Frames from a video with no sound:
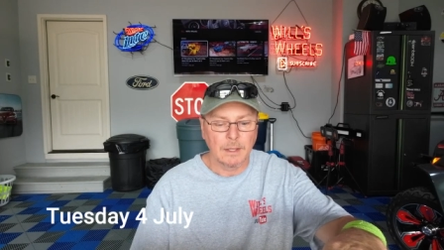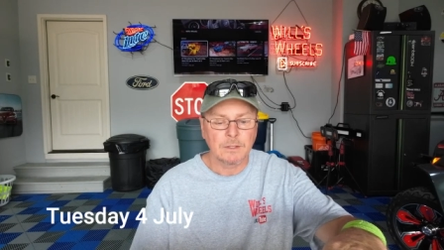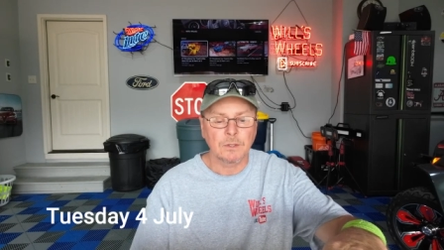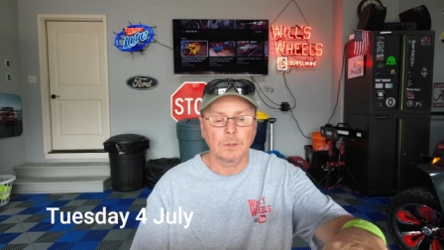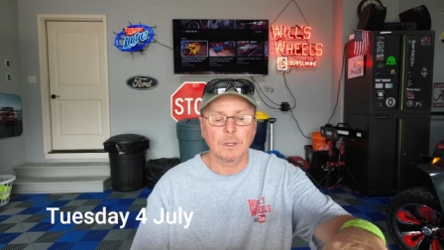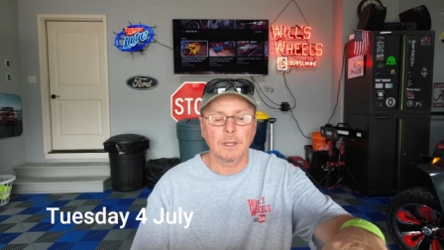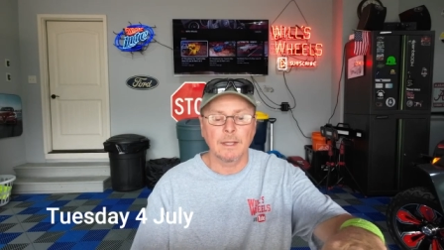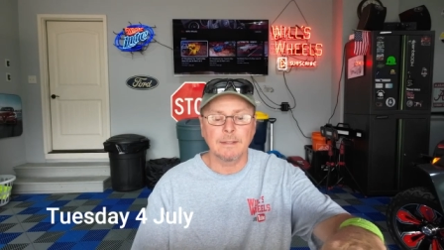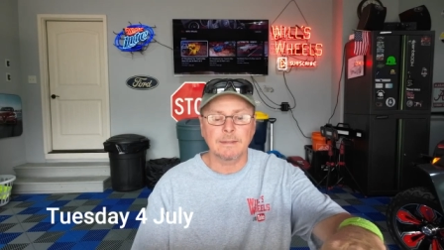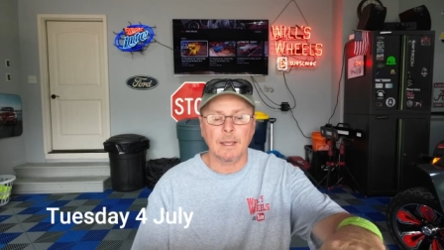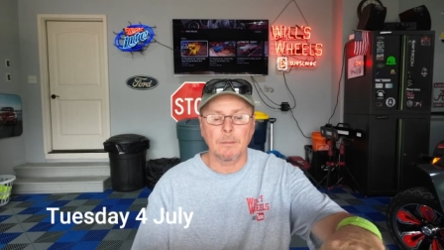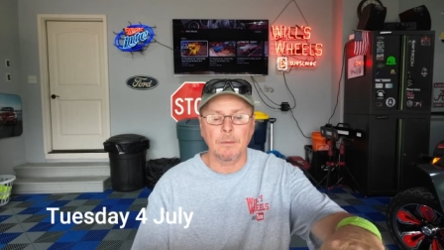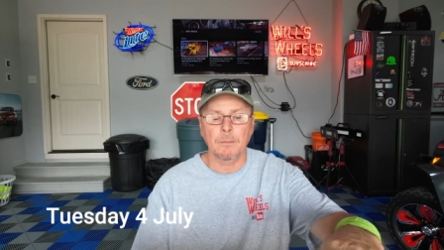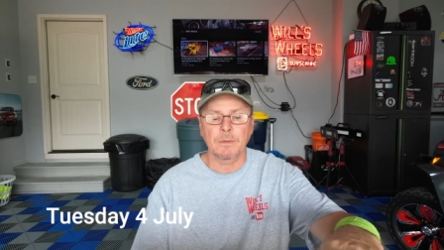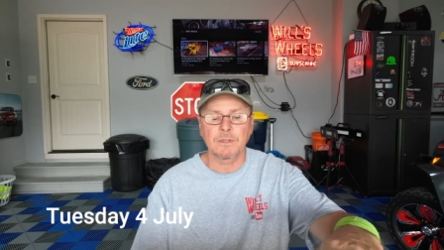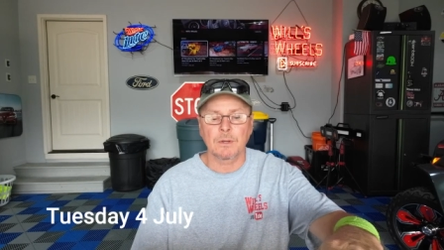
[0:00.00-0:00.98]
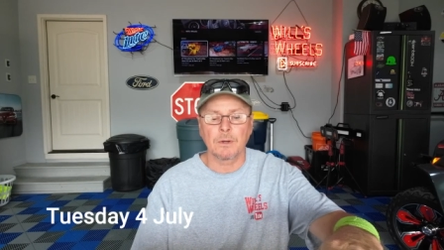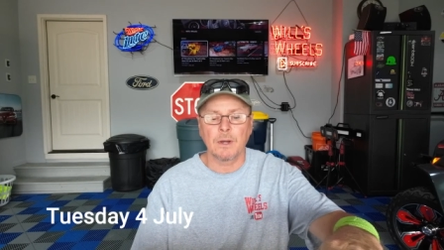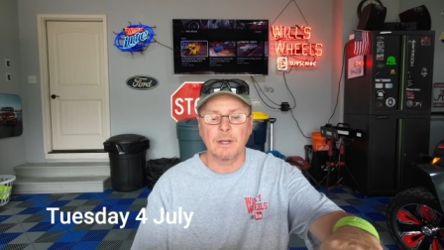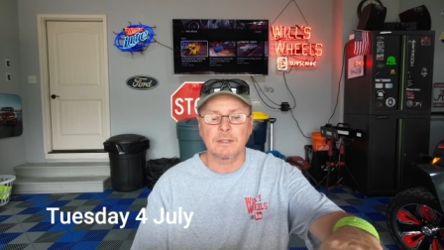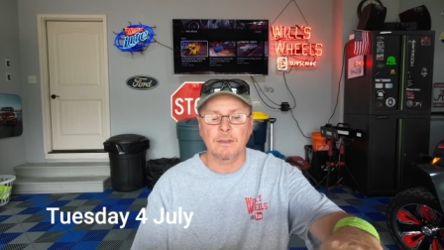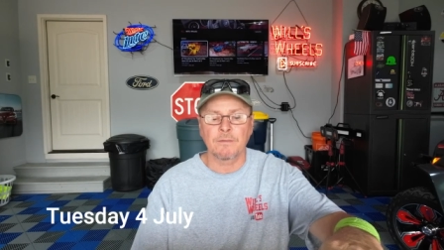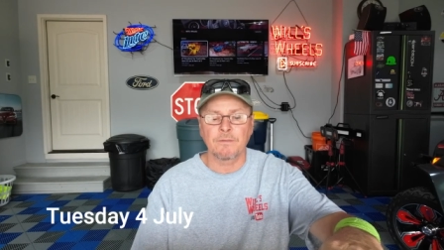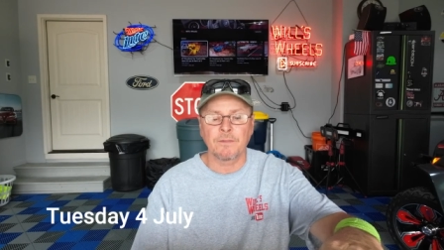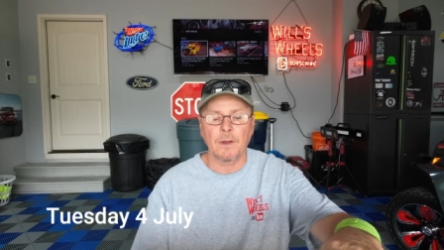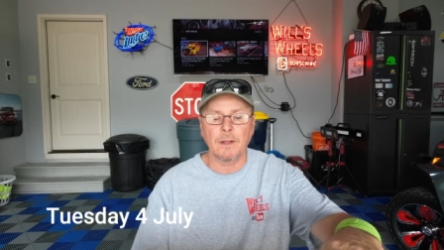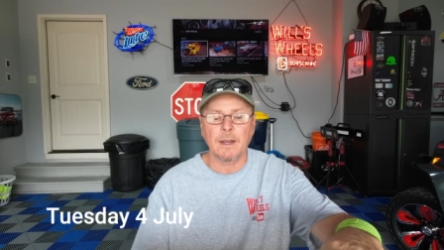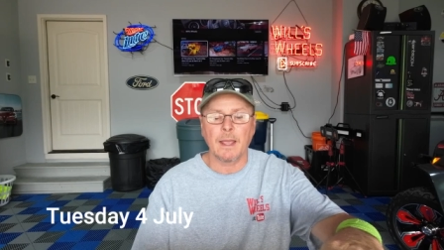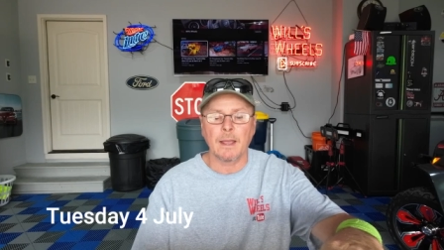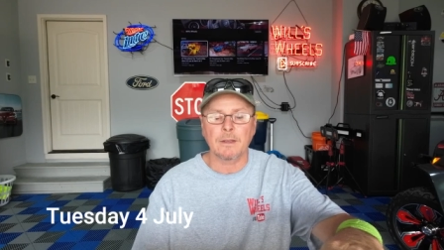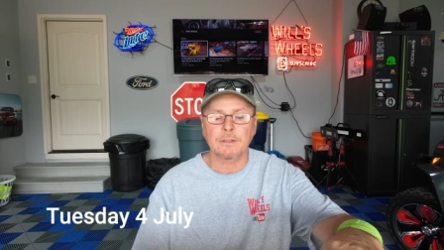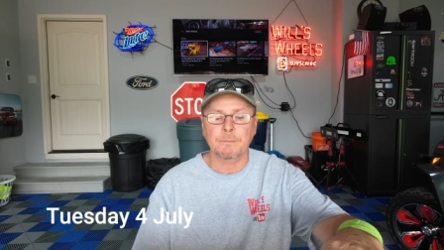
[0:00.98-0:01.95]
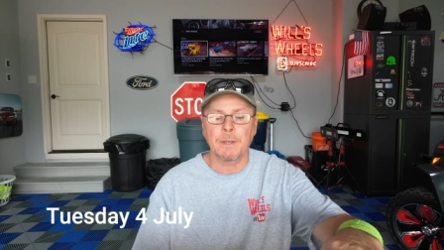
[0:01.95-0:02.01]
So in Lee Summit, Missouri is a
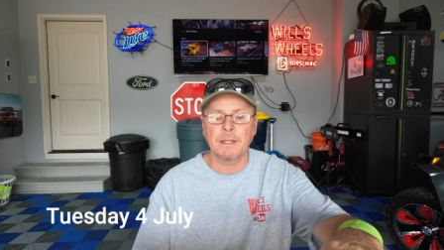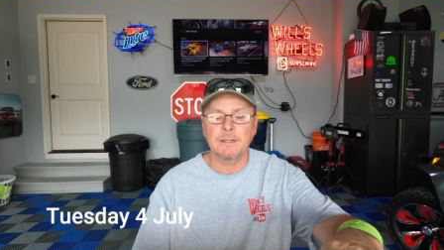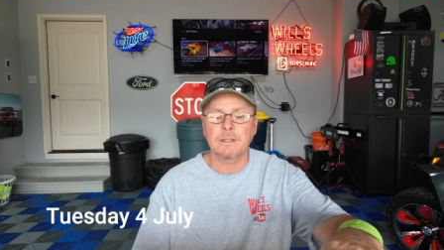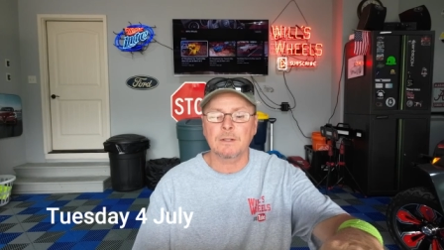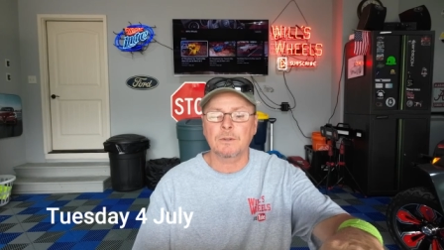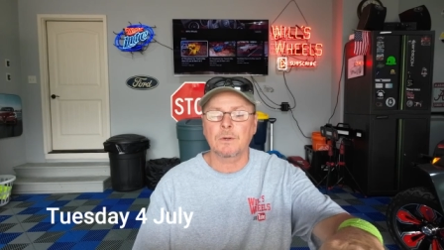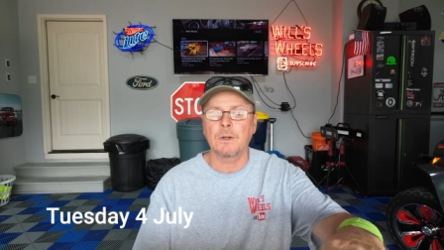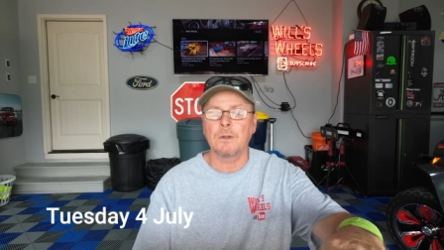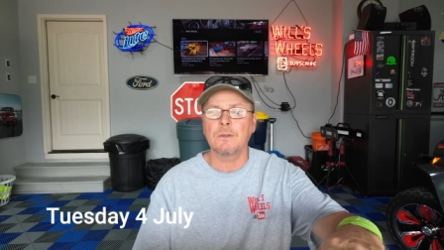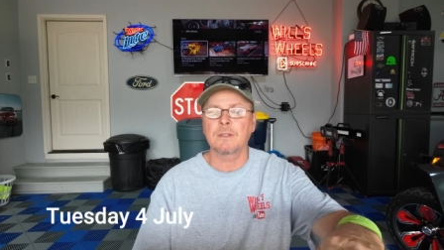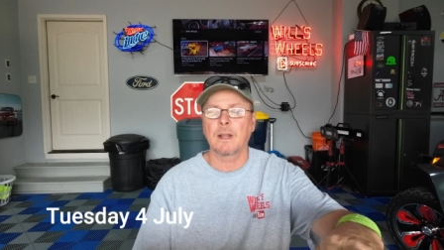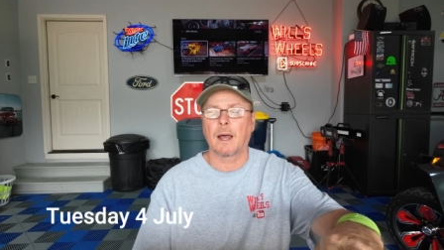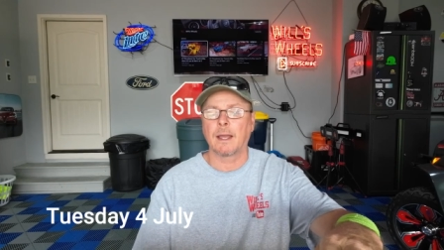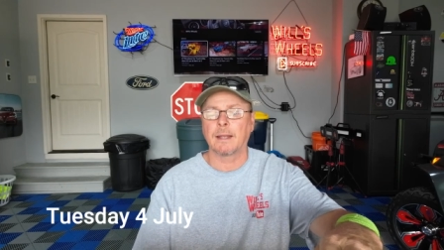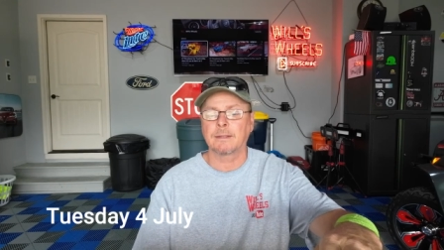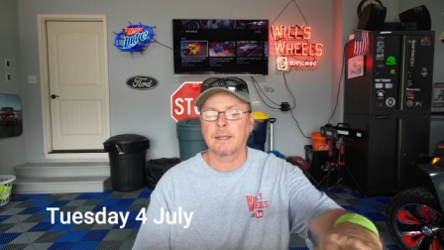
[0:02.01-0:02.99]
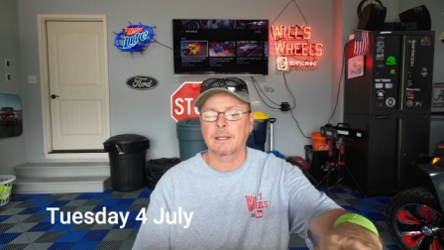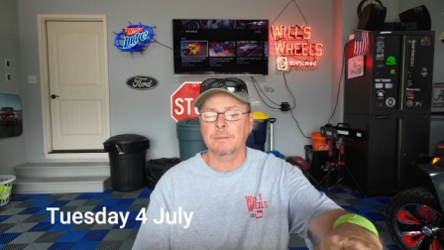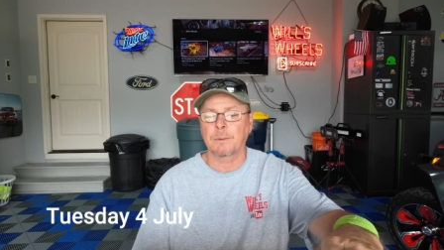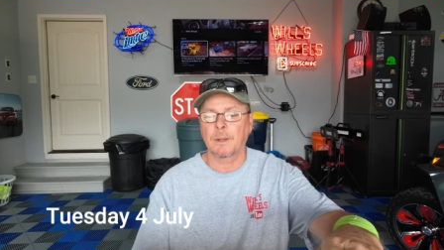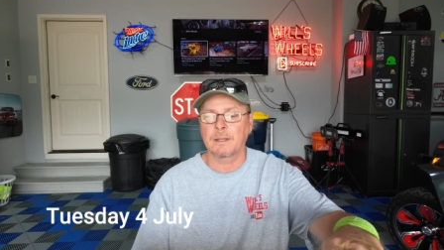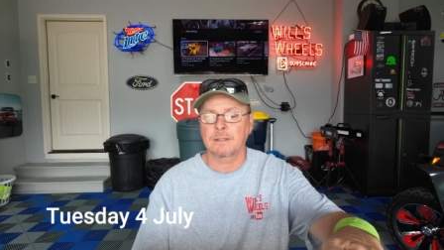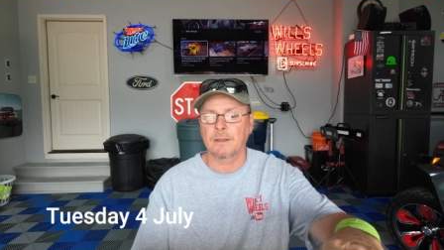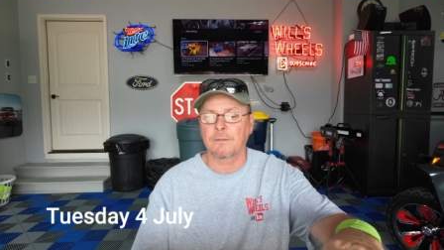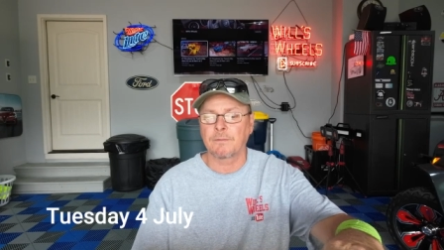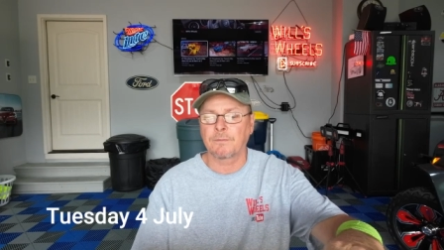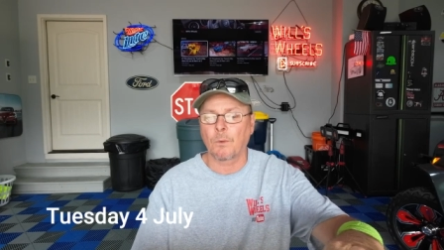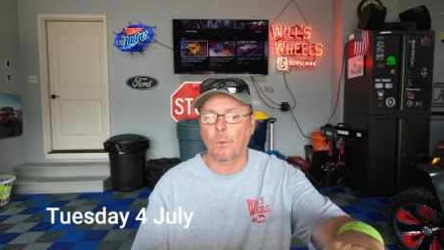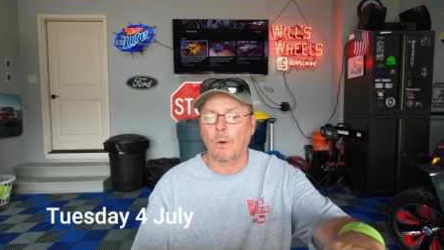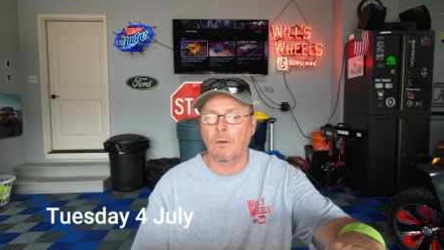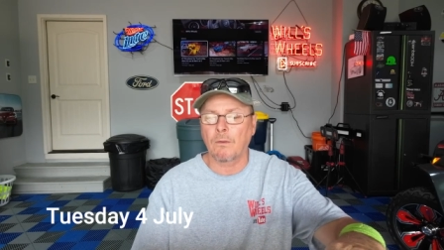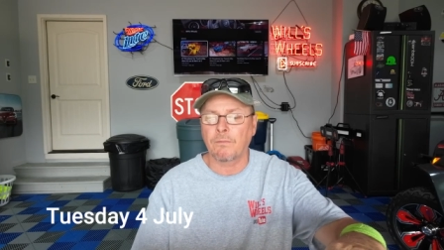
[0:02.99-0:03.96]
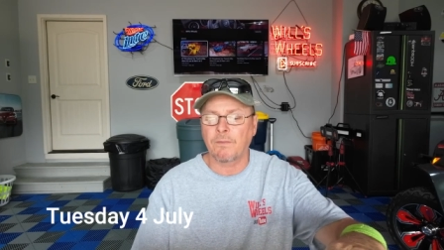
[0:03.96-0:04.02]
Funhouse Pizza Cruise Night. It takes place at
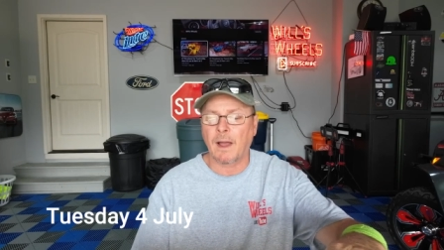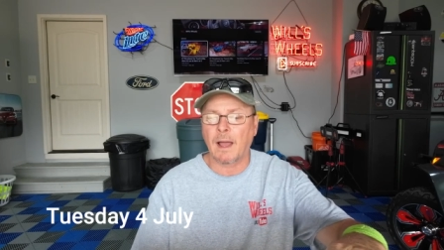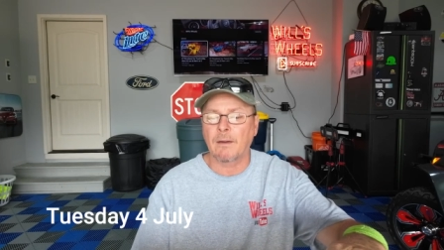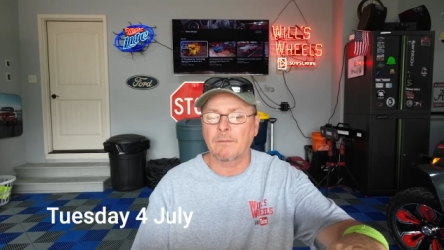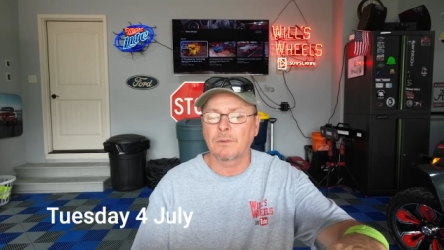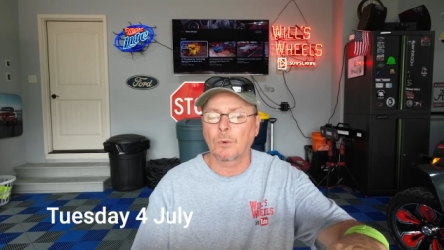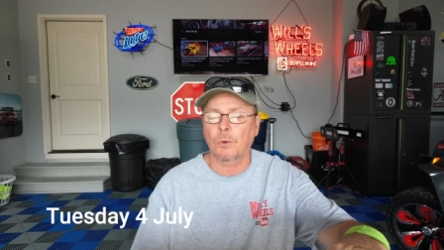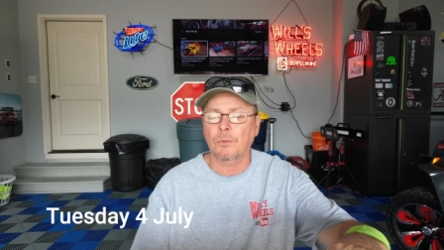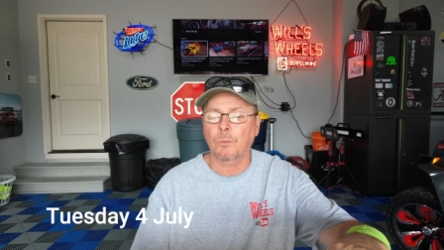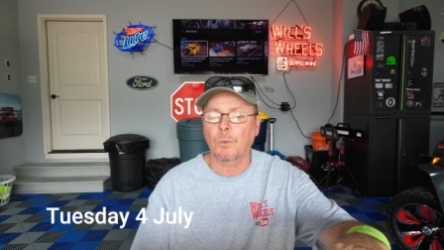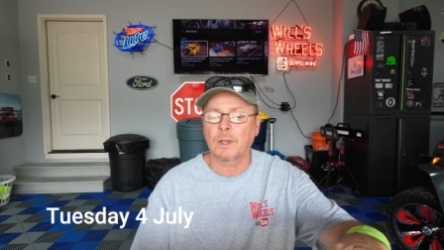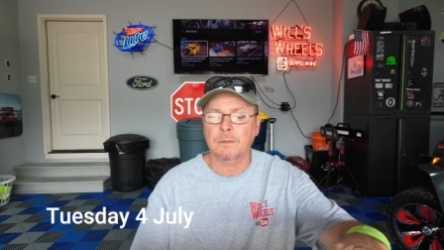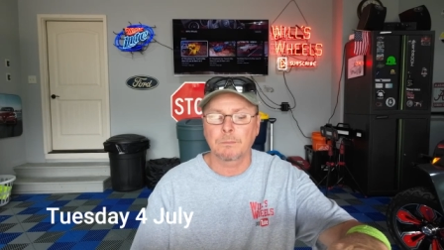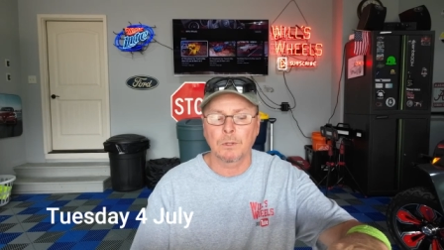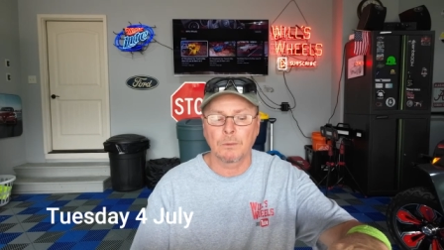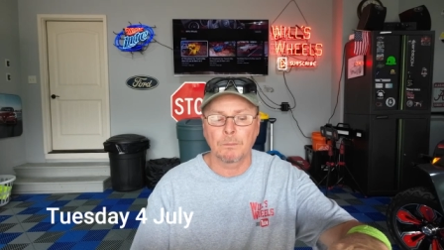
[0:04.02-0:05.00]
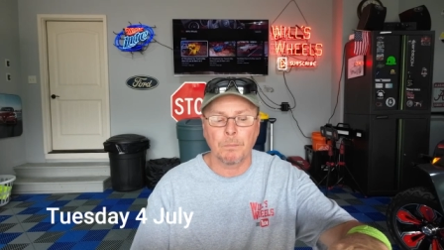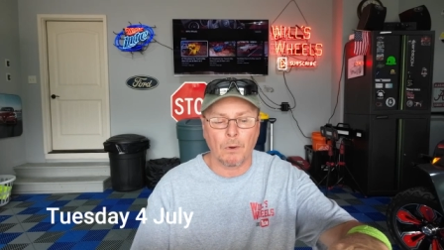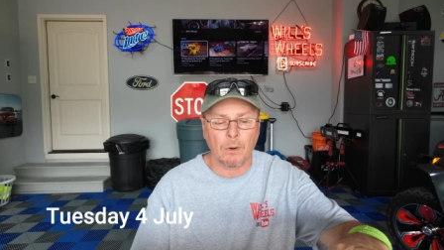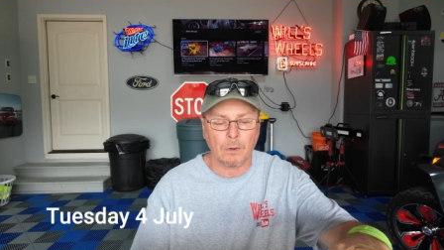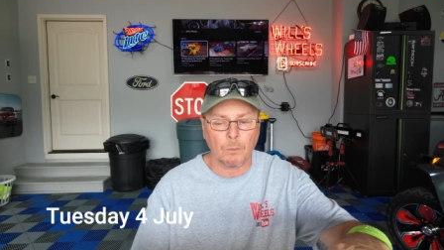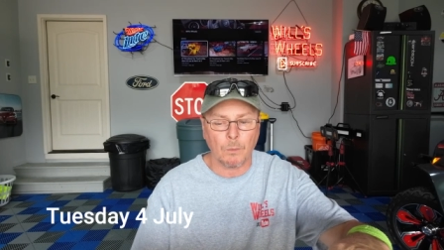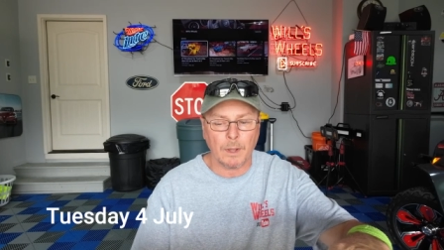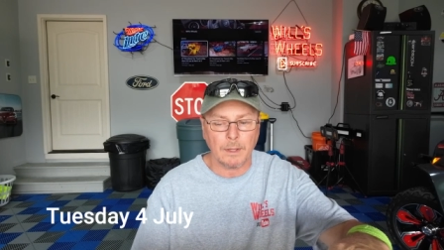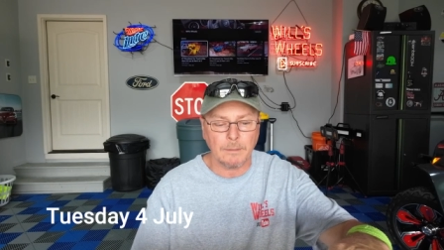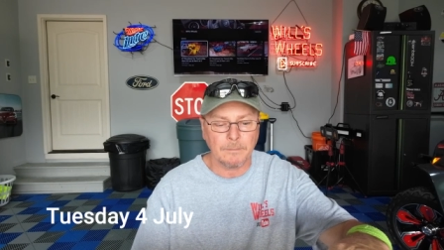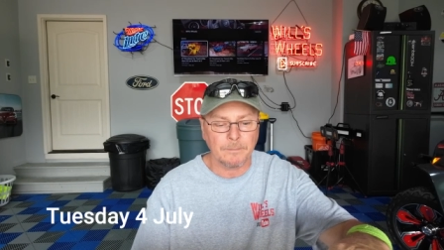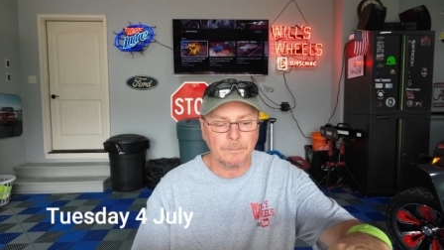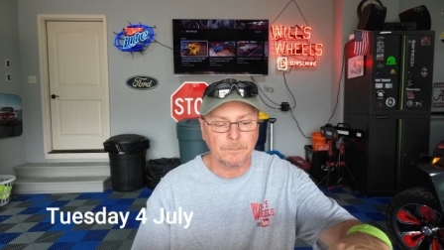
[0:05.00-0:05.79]
405 Northwest Blue Parkway.